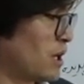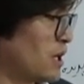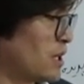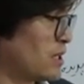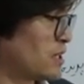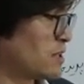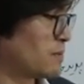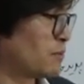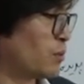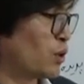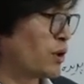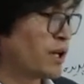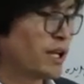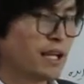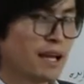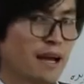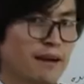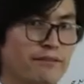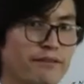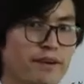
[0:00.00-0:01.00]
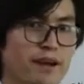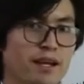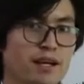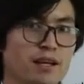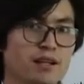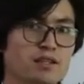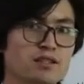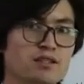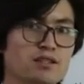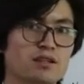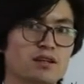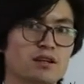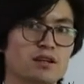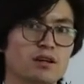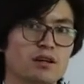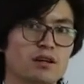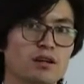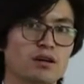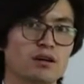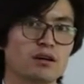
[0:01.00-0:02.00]
is smoking affects?
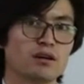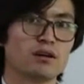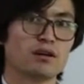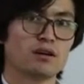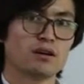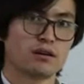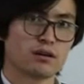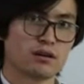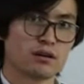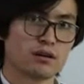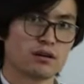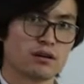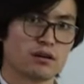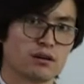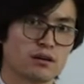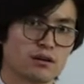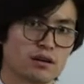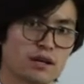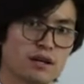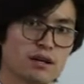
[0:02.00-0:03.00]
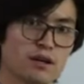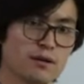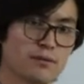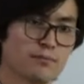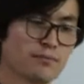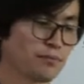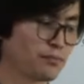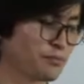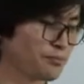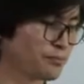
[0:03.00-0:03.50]
Okay?